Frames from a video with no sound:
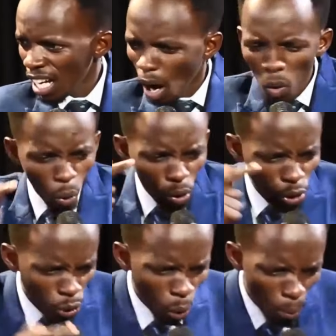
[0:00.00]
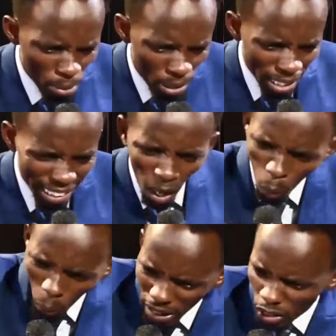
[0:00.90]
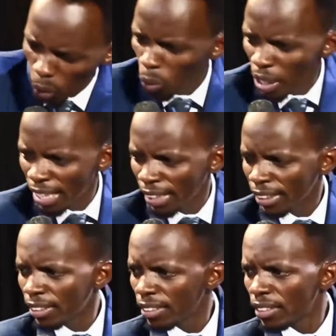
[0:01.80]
Hauko job na ukuji soul winning.